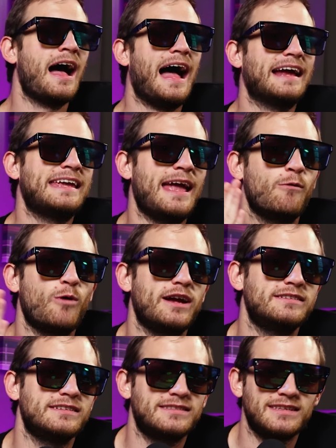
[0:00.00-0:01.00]
I can't
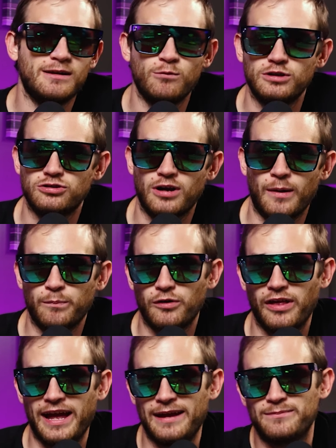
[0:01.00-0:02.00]
wait to see what Trump
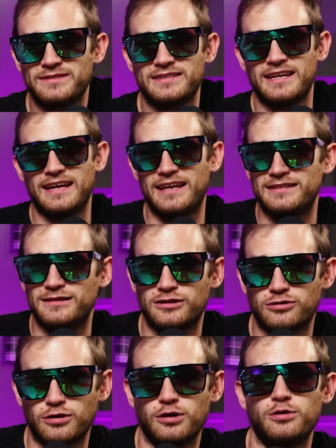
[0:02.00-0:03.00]
claims is the
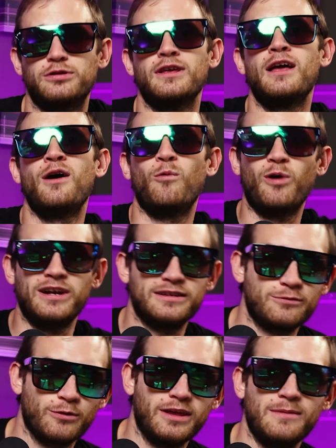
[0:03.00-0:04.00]
truth when
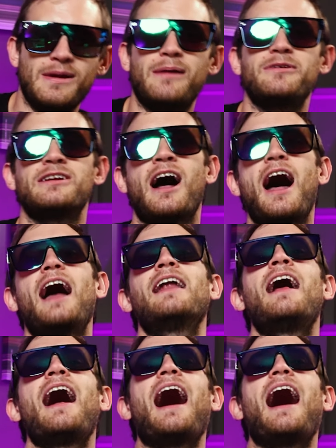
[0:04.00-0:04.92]
it's really maybe not.